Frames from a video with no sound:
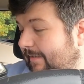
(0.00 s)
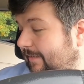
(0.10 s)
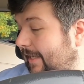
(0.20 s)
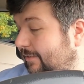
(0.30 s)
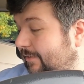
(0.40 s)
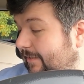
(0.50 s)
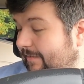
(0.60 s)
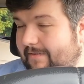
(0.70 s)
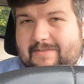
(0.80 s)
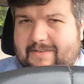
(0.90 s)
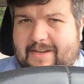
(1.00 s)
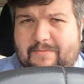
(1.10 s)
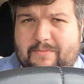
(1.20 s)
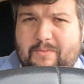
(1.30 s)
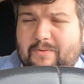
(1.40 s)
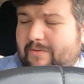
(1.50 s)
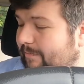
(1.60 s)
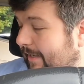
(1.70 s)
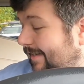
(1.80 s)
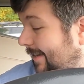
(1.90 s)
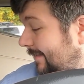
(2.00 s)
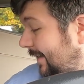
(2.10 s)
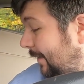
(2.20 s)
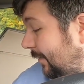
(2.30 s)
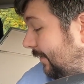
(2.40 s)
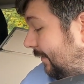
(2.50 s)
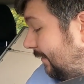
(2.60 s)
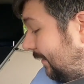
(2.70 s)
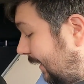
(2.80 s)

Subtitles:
flash unit designed for Pentax cameras. So